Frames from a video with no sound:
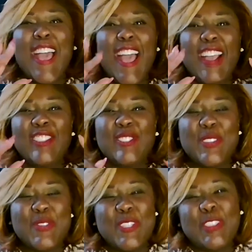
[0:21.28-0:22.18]
Hi,
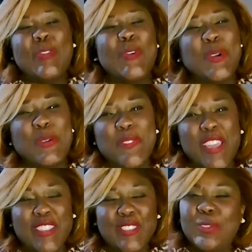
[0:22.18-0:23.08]
dreamers. Welcome
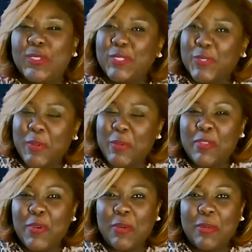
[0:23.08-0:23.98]
back to the Dreaming
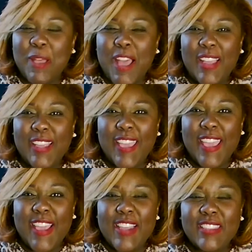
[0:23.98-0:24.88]
Forward
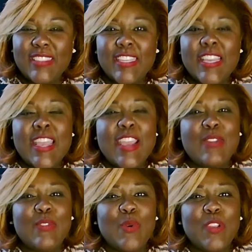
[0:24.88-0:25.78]
podcast.
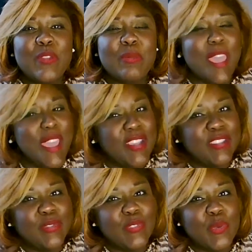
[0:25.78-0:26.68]
For the
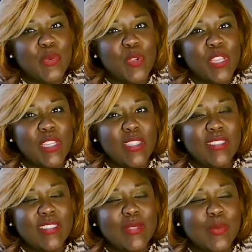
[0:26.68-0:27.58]
past few
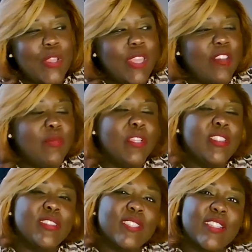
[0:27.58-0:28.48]
weeks, we have been
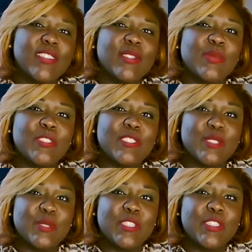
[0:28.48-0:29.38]
discussing
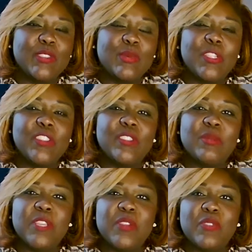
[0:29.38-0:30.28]
resilience. What does
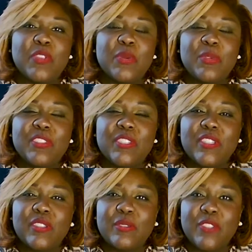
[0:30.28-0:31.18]
it mean for you as an
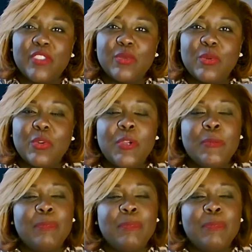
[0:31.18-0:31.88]
individual?